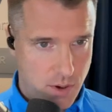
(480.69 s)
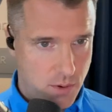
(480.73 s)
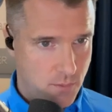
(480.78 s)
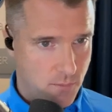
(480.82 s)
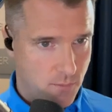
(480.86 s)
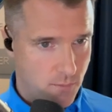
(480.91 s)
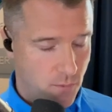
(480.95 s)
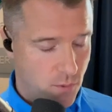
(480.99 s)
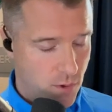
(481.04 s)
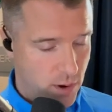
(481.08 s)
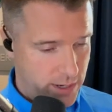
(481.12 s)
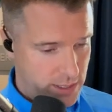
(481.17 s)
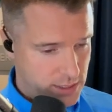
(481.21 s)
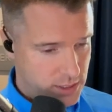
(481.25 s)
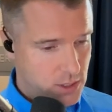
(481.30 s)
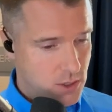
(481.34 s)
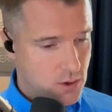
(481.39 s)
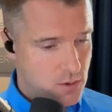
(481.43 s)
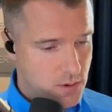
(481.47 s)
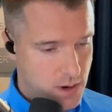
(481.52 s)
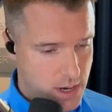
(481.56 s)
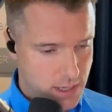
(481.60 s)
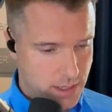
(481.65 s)
one is
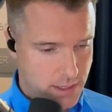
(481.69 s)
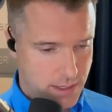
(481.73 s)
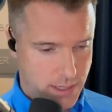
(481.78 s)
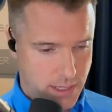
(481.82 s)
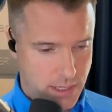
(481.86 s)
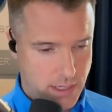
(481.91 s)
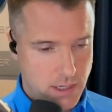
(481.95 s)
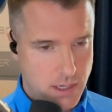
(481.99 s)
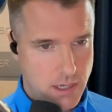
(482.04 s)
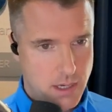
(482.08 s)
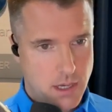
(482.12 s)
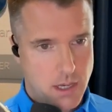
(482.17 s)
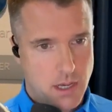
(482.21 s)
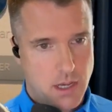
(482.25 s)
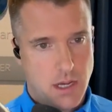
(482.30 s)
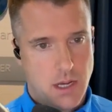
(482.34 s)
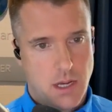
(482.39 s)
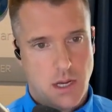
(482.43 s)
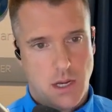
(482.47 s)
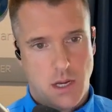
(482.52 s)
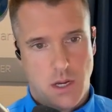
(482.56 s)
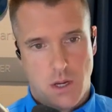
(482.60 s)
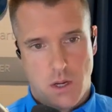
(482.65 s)
quality,
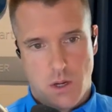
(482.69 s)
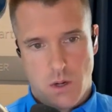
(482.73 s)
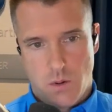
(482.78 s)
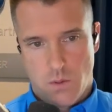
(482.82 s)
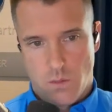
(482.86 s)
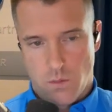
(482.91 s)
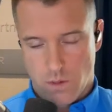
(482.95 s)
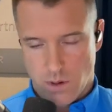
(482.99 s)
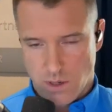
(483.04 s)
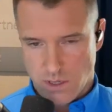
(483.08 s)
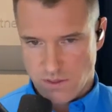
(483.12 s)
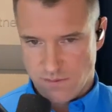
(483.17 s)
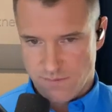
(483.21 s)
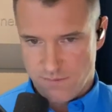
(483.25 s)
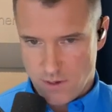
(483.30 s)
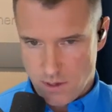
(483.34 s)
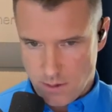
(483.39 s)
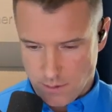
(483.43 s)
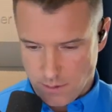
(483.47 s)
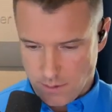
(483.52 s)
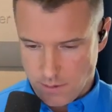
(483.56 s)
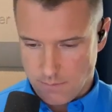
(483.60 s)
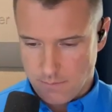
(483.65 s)
one is
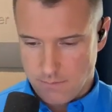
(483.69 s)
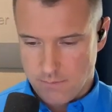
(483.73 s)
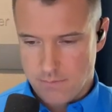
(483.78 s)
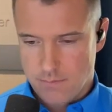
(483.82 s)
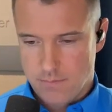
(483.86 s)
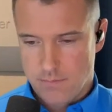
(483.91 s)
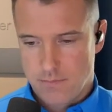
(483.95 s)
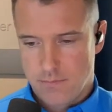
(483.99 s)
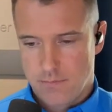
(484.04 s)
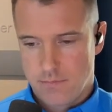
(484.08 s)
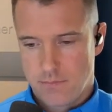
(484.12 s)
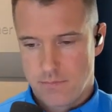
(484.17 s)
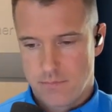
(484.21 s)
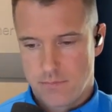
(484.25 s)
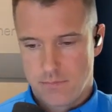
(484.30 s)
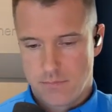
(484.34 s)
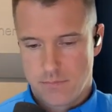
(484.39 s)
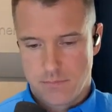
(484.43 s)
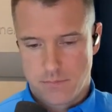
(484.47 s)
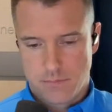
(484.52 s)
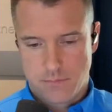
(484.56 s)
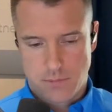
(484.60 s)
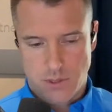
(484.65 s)
volume.
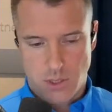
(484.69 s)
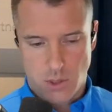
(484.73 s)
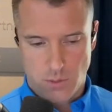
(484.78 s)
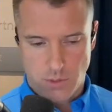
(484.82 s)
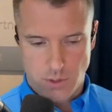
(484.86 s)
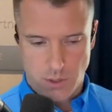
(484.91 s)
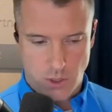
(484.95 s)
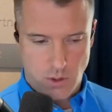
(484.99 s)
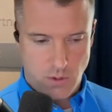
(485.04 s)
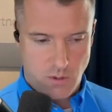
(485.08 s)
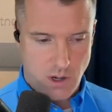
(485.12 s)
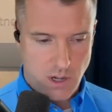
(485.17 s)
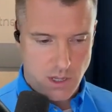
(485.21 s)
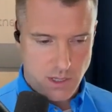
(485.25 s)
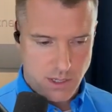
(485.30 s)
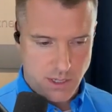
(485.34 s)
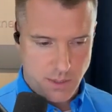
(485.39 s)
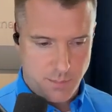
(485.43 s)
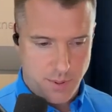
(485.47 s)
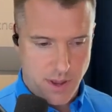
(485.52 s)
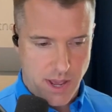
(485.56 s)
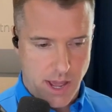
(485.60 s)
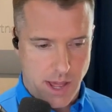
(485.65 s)
So on the quality
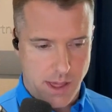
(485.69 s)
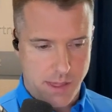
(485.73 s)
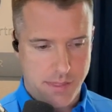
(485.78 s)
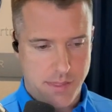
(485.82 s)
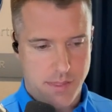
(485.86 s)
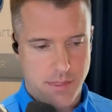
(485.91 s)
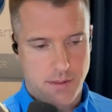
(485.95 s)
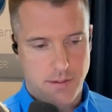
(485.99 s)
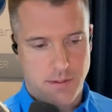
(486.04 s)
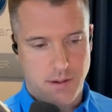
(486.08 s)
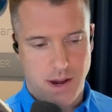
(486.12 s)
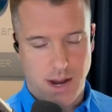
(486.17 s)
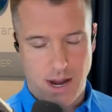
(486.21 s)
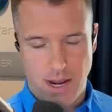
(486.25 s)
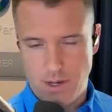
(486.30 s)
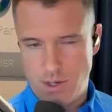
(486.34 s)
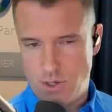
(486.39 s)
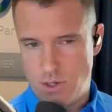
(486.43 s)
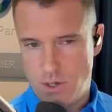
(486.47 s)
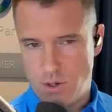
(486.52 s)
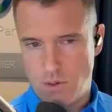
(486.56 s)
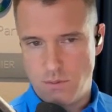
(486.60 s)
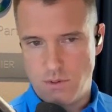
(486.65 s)
path, I
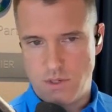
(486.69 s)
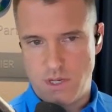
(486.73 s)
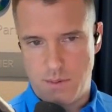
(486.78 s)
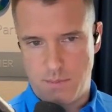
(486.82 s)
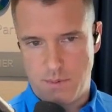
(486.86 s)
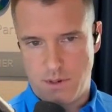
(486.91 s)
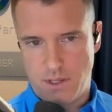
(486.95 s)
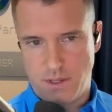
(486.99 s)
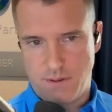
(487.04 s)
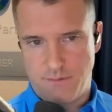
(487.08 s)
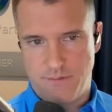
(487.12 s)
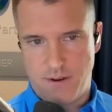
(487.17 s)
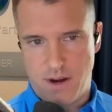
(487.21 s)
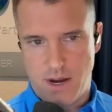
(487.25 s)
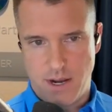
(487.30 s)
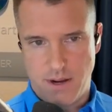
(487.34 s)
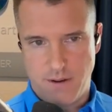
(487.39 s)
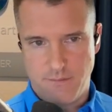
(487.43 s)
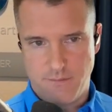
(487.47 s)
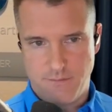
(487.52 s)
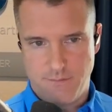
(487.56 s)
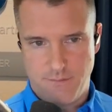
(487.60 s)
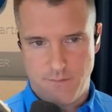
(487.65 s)
don't typically
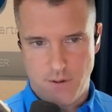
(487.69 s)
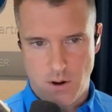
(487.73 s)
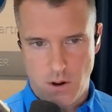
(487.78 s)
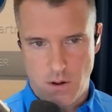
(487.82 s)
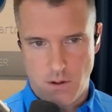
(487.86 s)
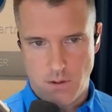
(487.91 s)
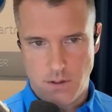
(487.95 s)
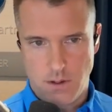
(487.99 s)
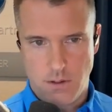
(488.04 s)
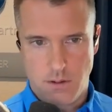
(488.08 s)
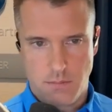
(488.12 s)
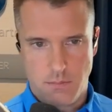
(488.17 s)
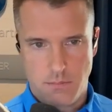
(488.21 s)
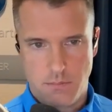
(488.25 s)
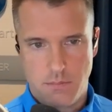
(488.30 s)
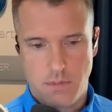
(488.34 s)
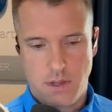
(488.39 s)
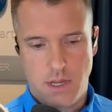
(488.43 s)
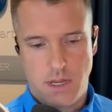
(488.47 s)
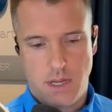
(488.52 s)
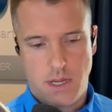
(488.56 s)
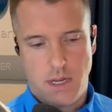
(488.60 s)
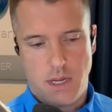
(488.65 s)
find volume
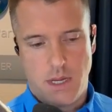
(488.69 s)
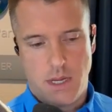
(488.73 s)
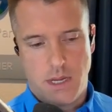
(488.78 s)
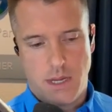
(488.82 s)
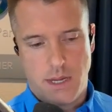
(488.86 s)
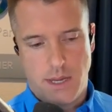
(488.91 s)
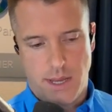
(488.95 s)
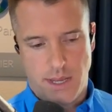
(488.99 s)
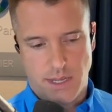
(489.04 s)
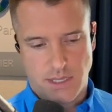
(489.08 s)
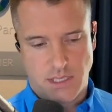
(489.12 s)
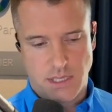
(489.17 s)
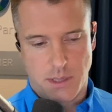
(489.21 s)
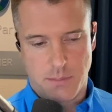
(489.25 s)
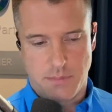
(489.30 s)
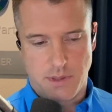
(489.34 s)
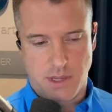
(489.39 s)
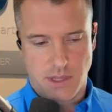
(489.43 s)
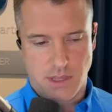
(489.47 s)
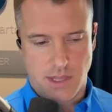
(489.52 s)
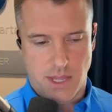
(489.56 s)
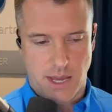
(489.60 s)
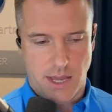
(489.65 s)
is
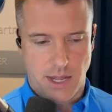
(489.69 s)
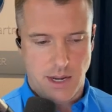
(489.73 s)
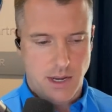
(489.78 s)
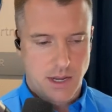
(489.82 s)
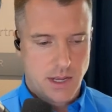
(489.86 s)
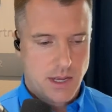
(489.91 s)
something that